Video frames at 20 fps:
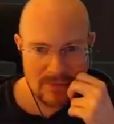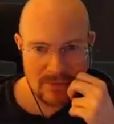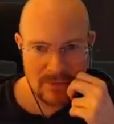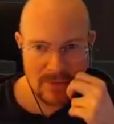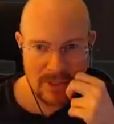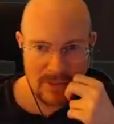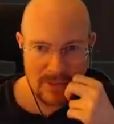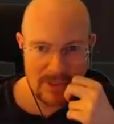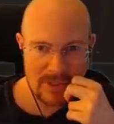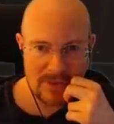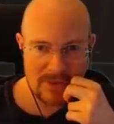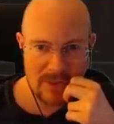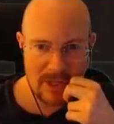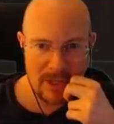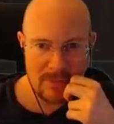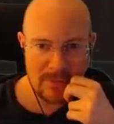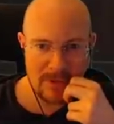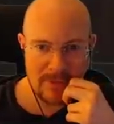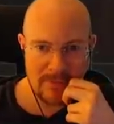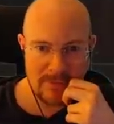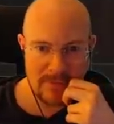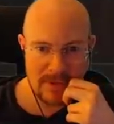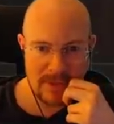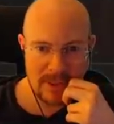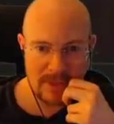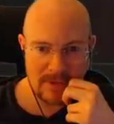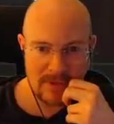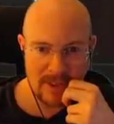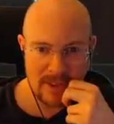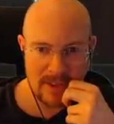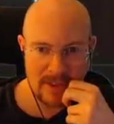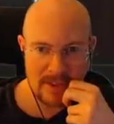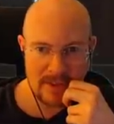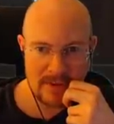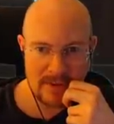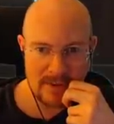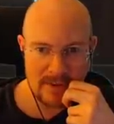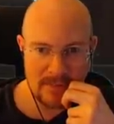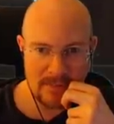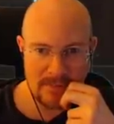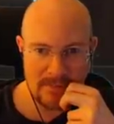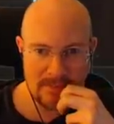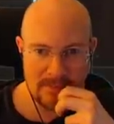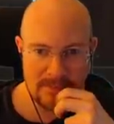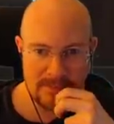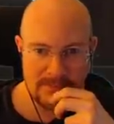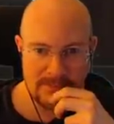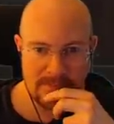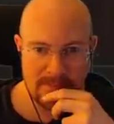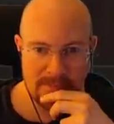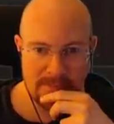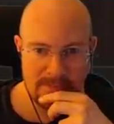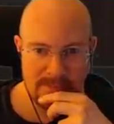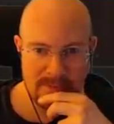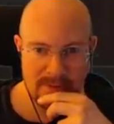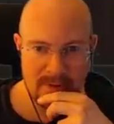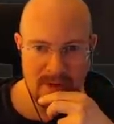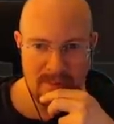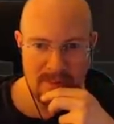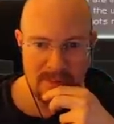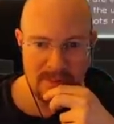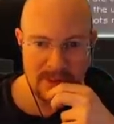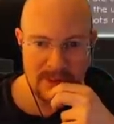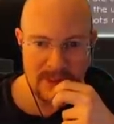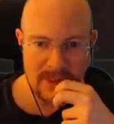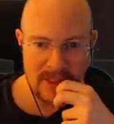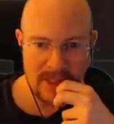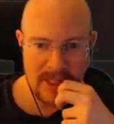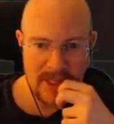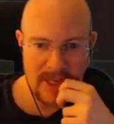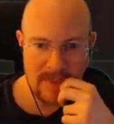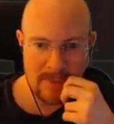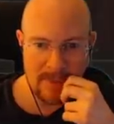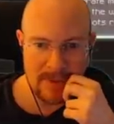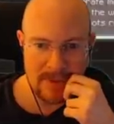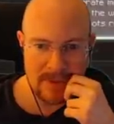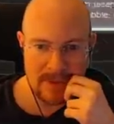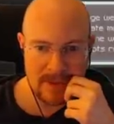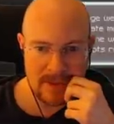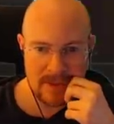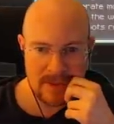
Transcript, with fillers: With how much scrap we got from Sector 8, it's still probably going to happen.